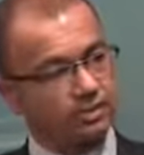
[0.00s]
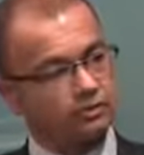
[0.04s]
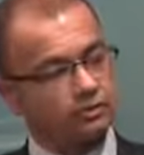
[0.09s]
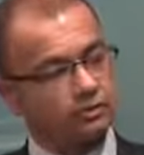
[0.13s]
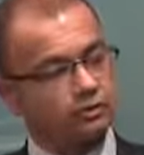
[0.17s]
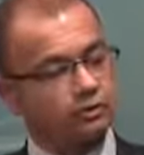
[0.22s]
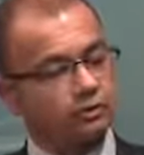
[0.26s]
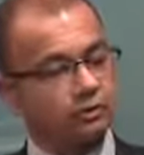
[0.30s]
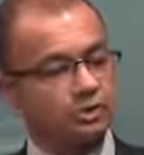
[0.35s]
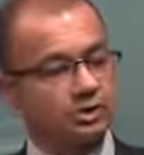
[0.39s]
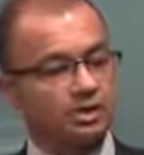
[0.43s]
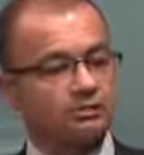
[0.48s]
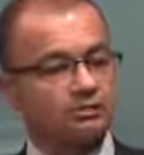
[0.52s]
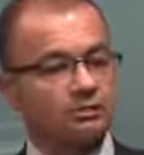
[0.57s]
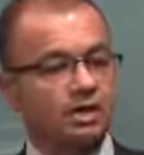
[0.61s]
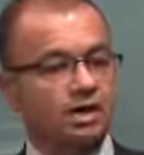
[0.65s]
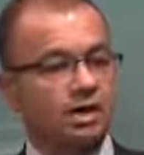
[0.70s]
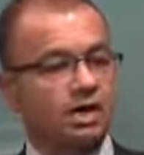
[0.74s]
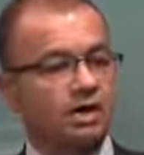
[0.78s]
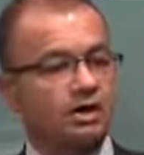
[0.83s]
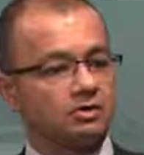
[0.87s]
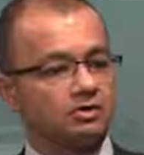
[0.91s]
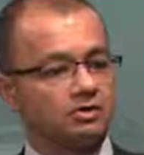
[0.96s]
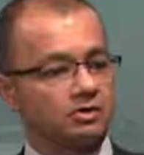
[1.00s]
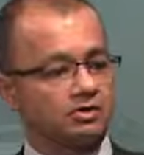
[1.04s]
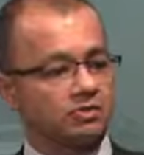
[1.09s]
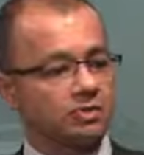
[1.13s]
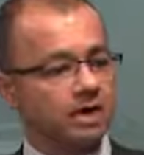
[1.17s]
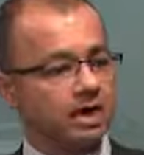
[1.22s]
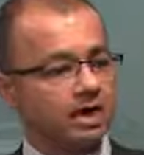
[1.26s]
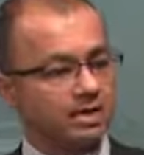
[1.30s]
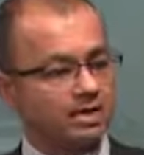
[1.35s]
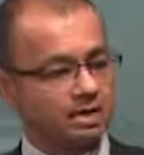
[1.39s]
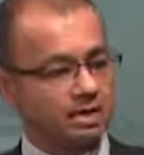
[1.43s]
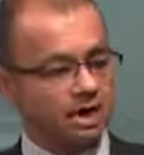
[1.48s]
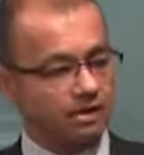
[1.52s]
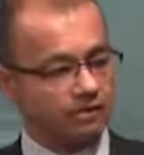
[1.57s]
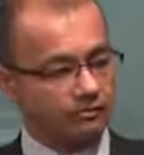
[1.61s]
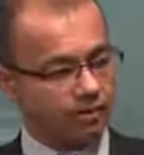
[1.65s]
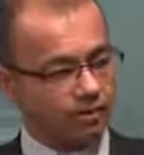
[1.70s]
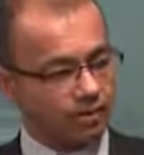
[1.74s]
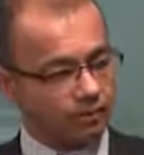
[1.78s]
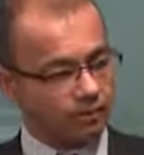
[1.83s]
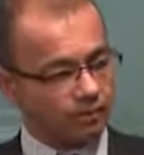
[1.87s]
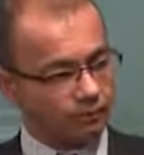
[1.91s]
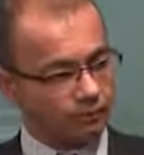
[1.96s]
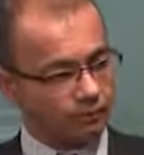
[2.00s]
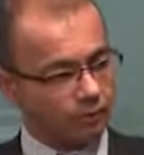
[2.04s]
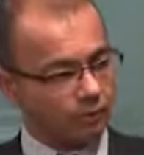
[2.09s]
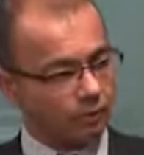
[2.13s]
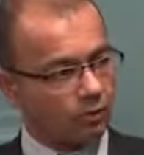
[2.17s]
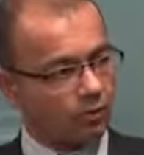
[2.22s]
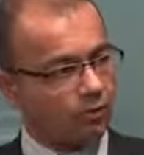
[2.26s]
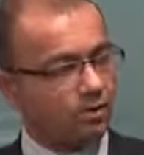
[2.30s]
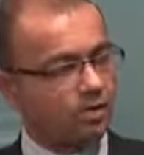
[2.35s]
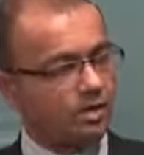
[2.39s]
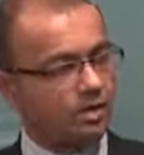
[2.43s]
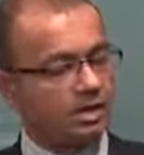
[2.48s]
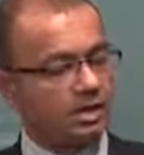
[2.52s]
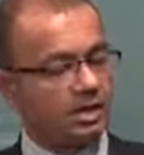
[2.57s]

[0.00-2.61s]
Before you leave the house, apply it half an hour before,